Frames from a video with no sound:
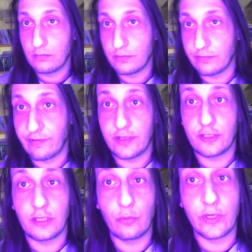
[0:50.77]
You
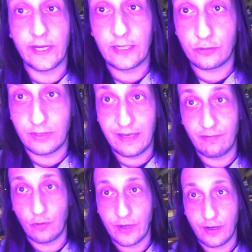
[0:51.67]
eventually want to get to a
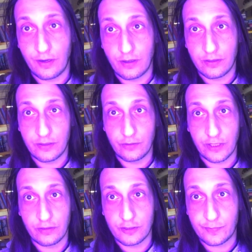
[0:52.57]
level where you
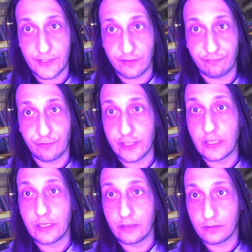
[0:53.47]
can speak
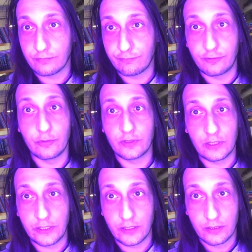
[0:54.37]
freely,
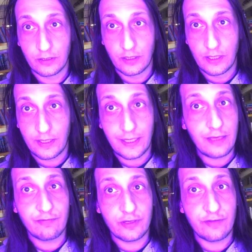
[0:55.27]
fluently,
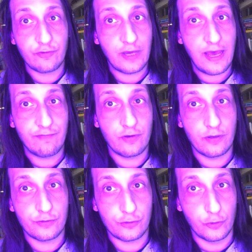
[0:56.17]
even if you have
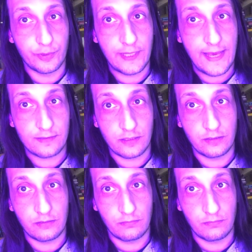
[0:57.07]
your stupid accent,